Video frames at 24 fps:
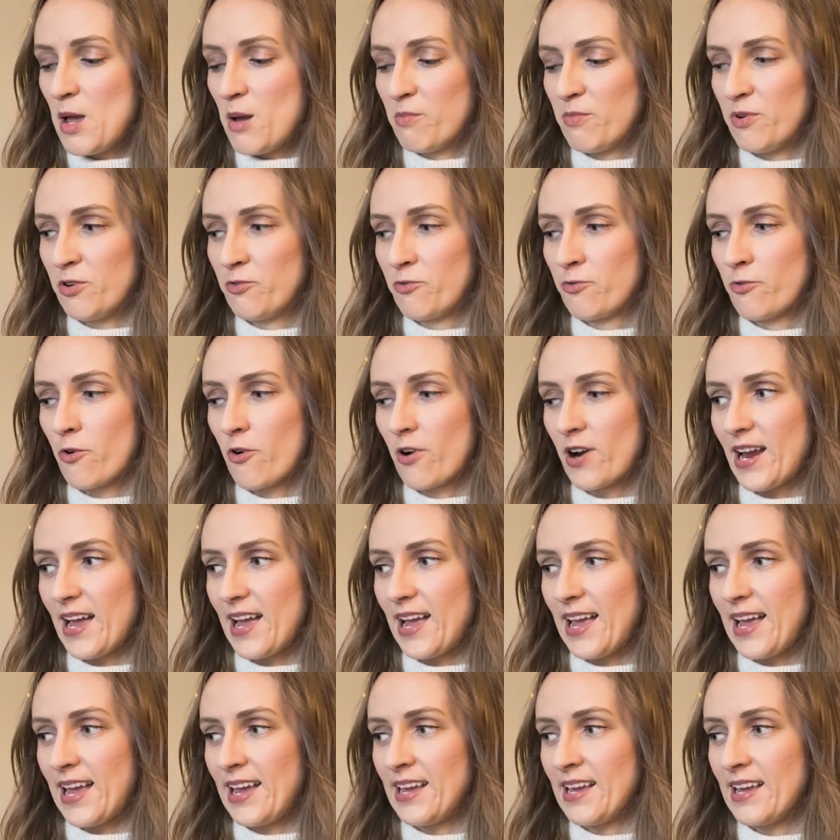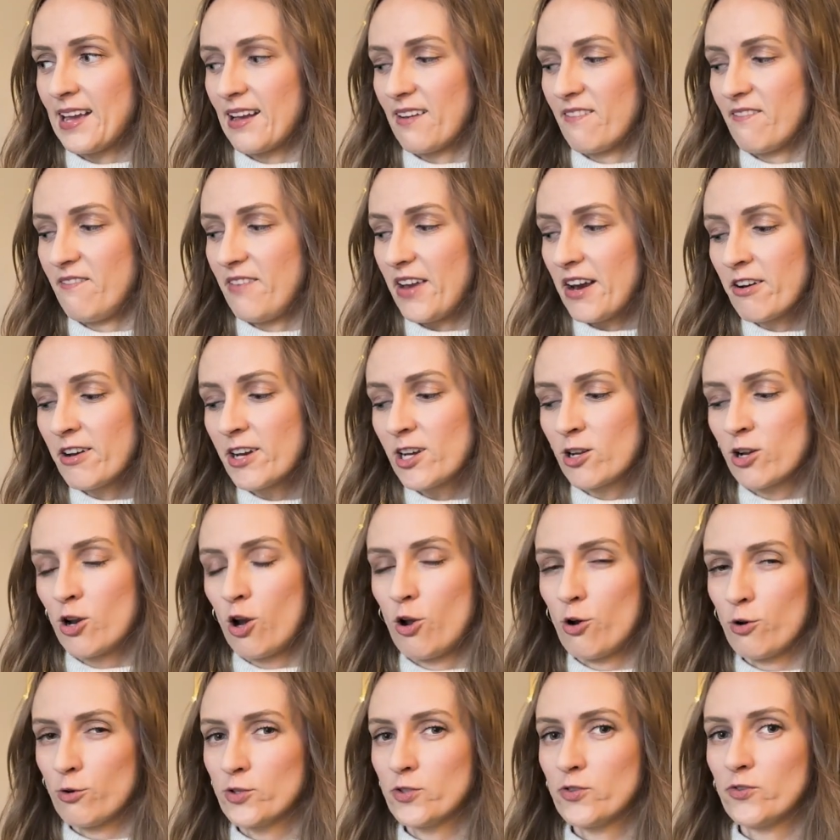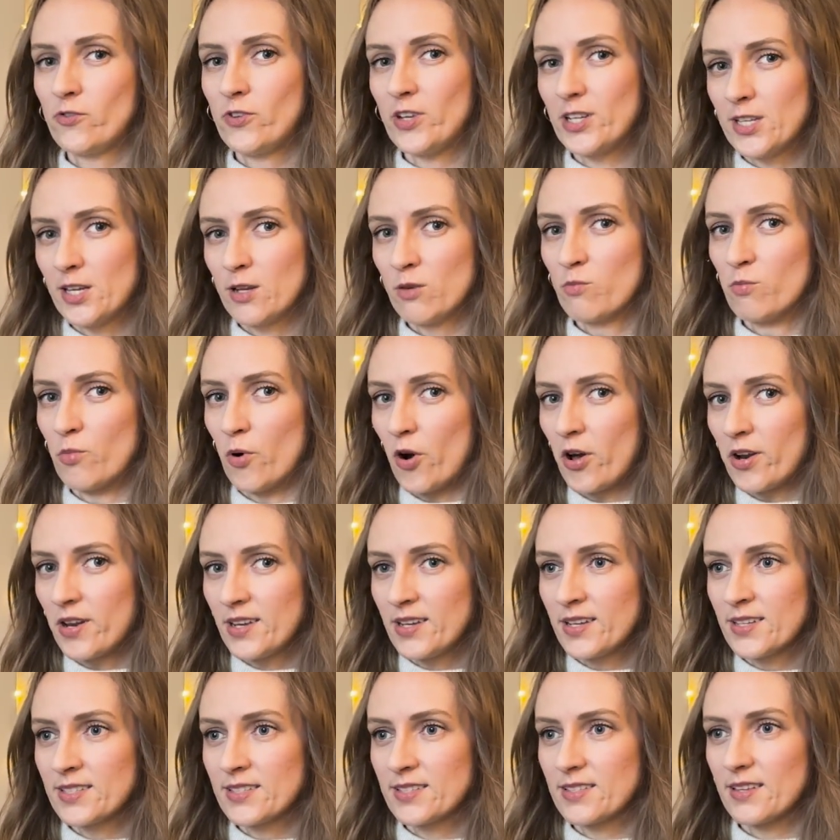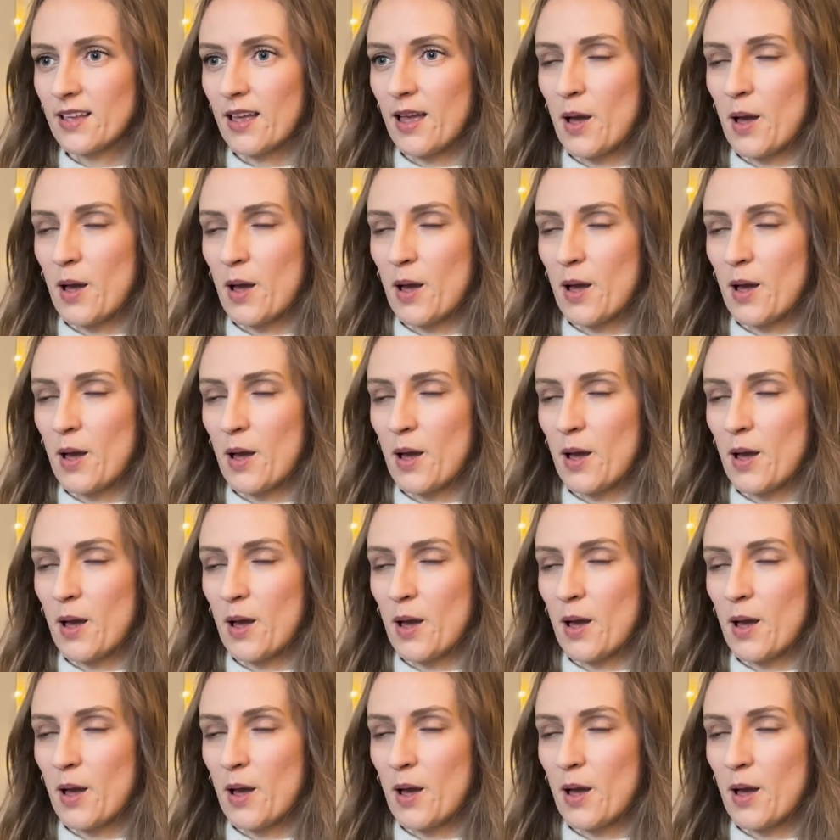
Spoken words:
but for a very close fitting bodice,